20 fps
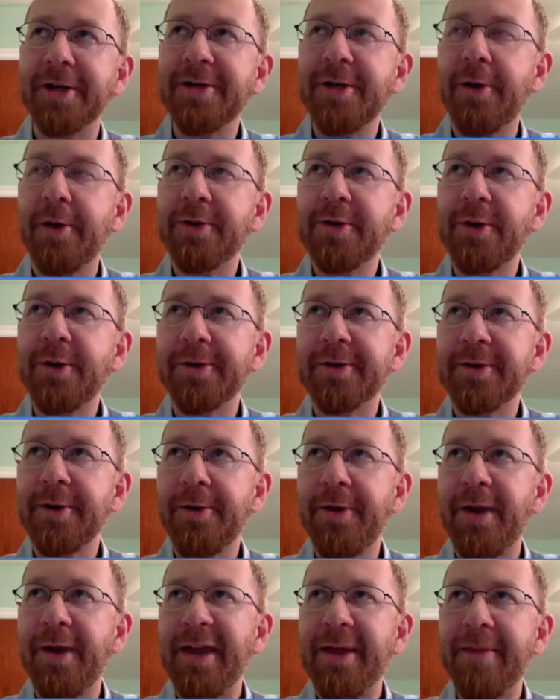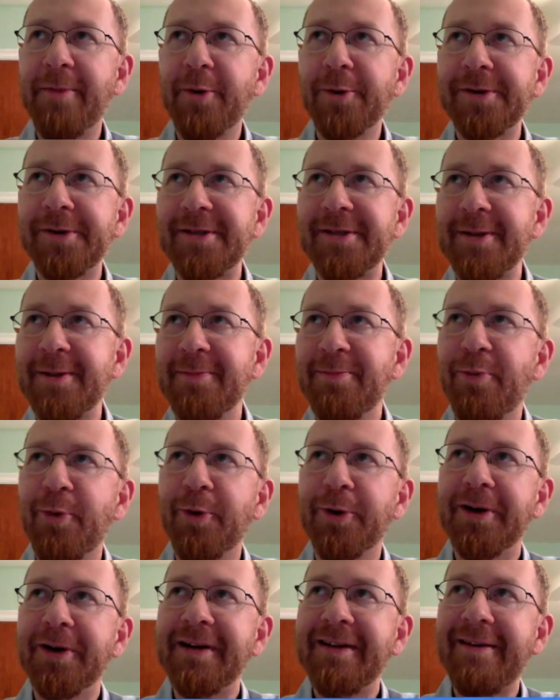So the most
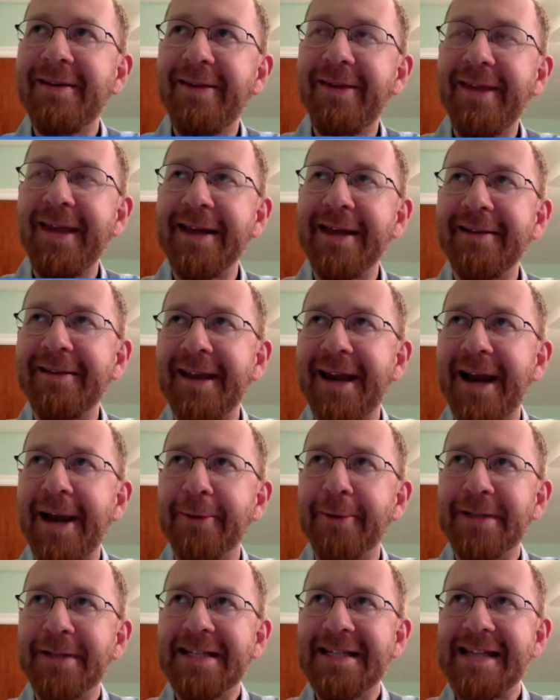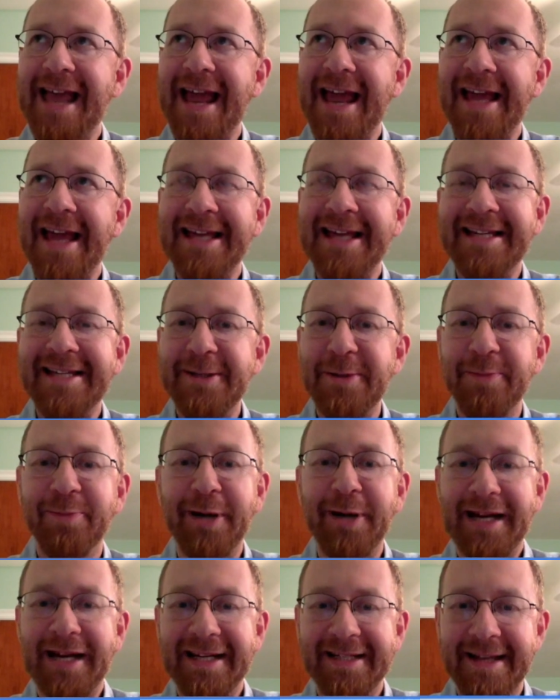important thing that I would say is to
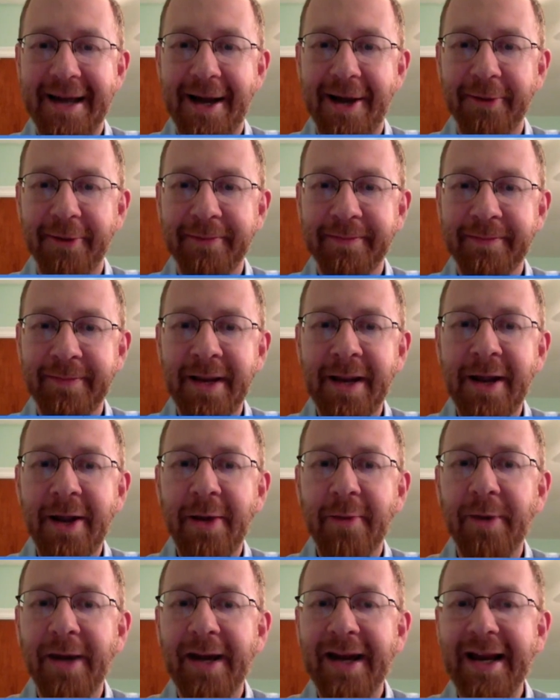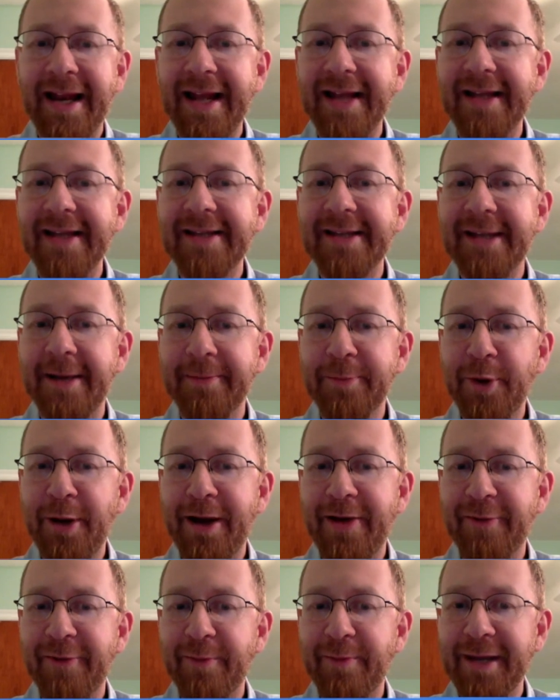break it down, right? Anytime you
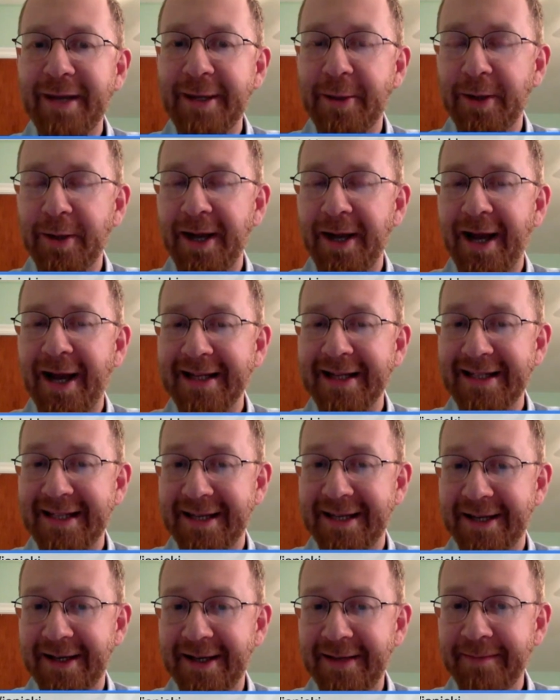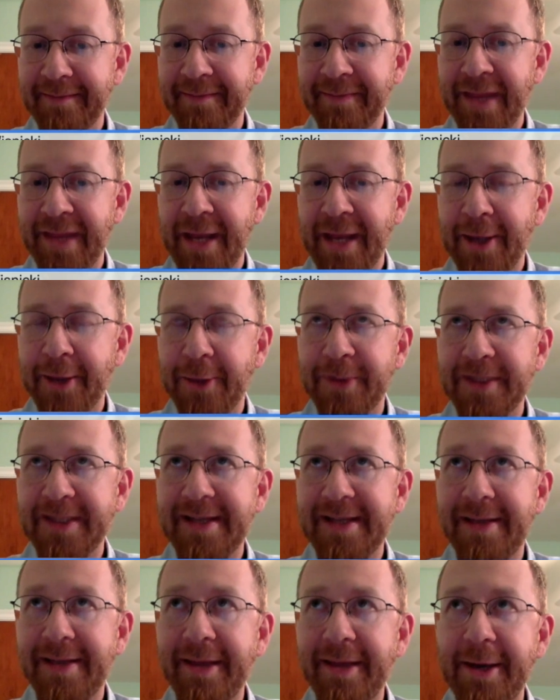have a big idea, you need
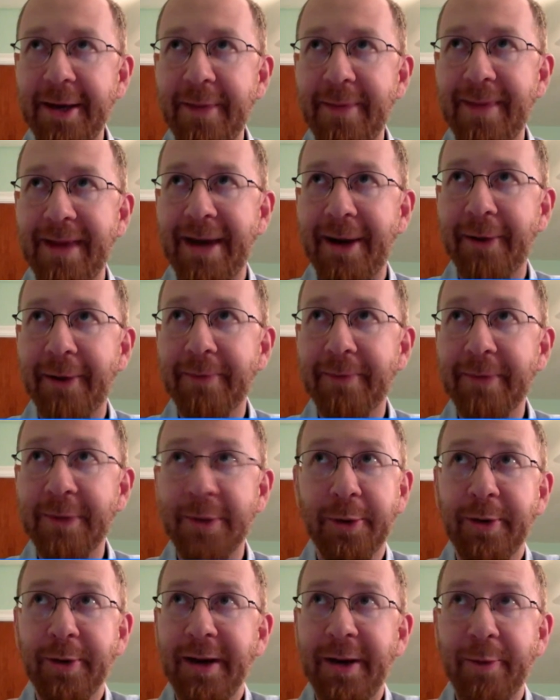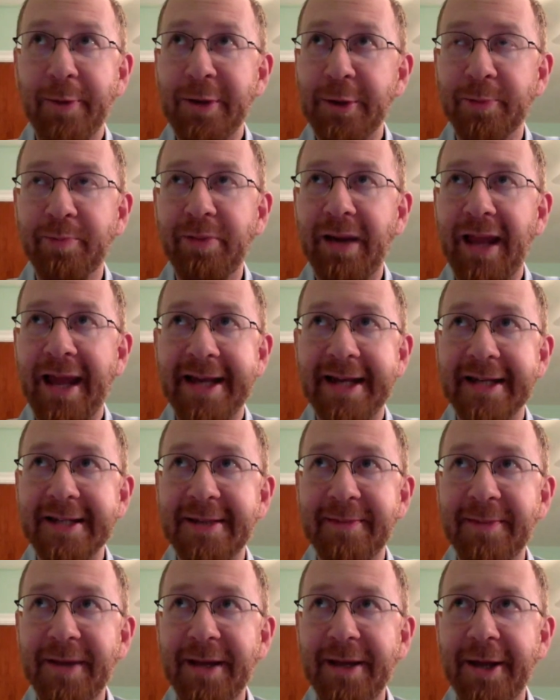to think about, and when you're planning
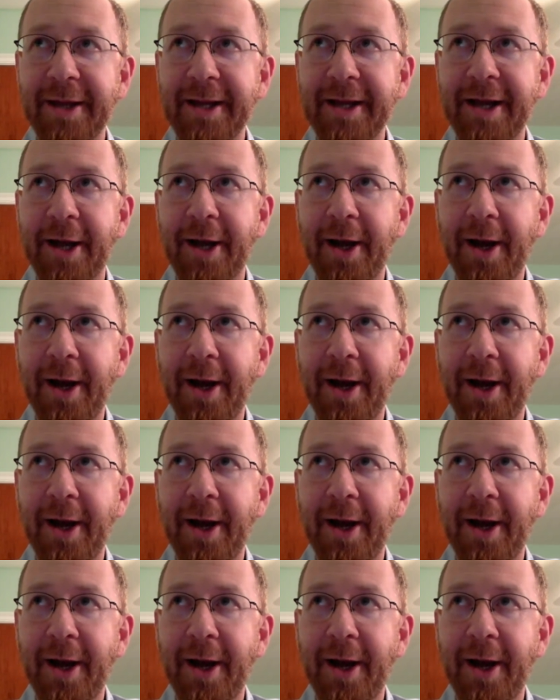something like